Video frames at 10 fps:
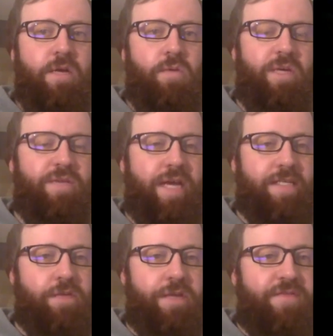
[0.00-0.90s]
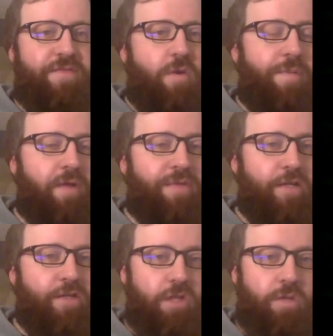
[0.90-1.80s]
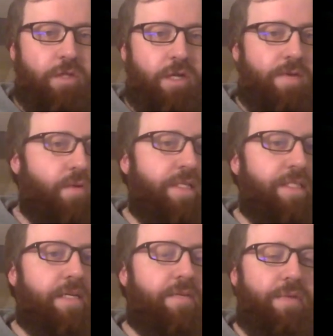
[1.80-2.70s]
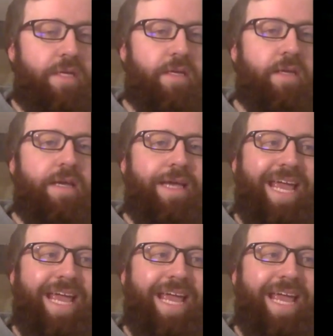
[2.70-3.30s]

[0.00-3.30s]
we'll give you guys all the info about that show. We'll talk about what it's going to be